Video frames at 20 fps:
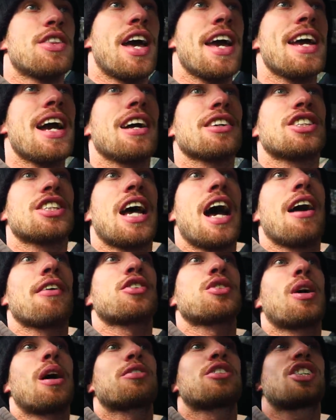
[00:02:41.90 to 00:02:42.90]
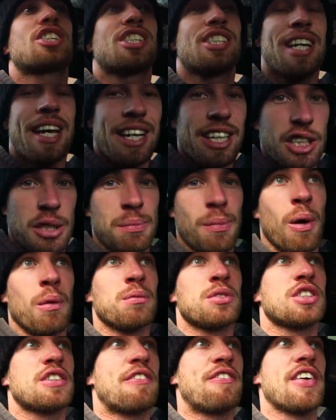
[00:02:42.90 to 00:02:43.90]
they actually have to have six
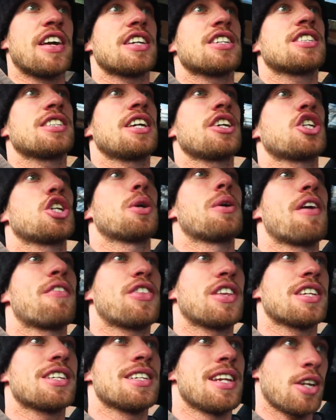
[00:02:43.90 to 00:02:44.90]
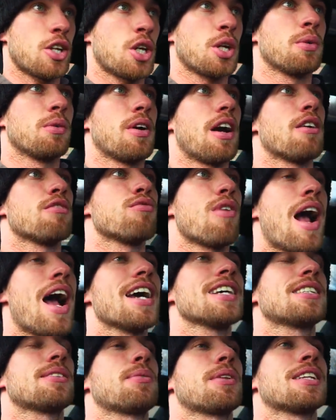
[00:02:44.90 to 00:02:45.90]
months to fix the issue. If there's an issue
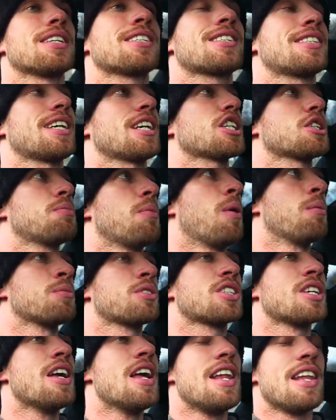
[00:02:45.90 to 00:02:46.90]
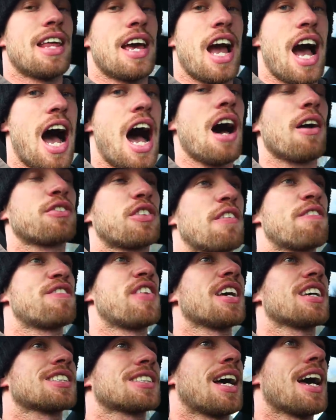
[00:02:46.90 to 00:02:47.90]
arises within six months, they have to
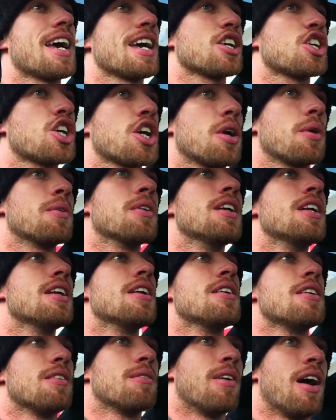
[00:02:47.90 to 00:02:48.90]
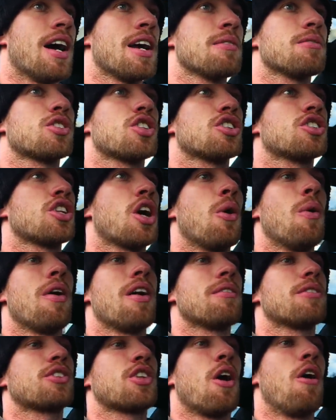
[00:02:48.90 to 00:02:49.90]
fix that issue, right? So
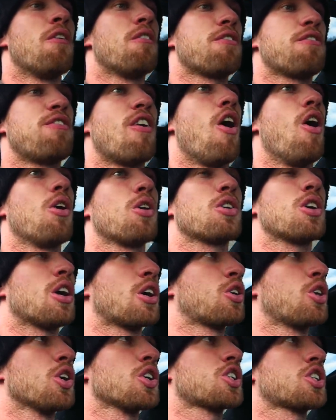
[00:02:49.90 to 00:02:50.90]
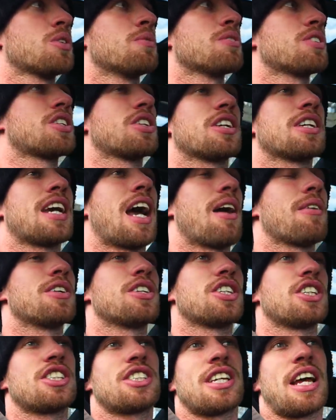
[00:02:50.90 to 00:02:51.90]
don't don't fall accustomed to
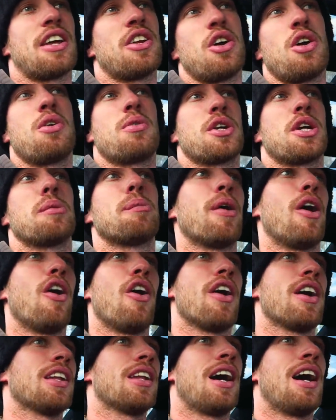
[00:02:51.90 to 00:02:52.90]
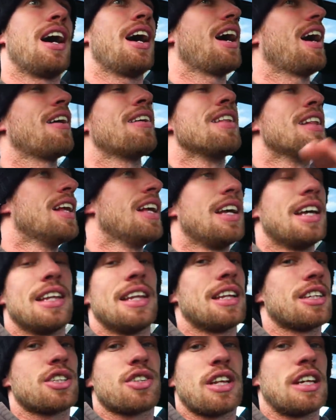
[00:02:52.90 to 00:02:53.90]
garages saying, "Oh, you bought it like
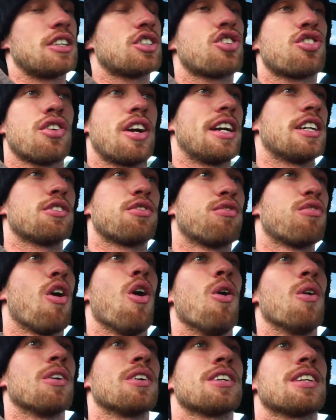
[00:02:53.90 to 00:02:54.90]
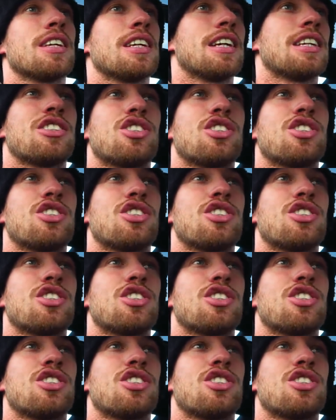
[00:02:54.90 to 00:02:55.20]
that." It's it's it's wrong.